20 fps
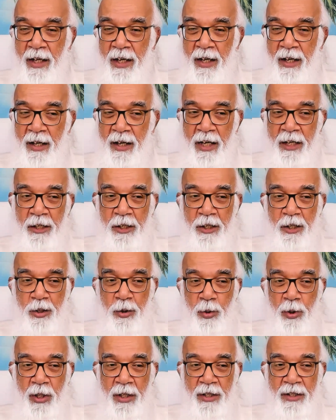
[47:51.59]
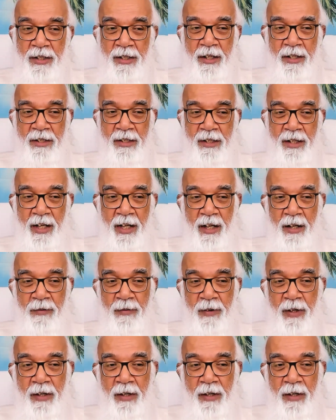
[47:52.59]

there, endurance is there.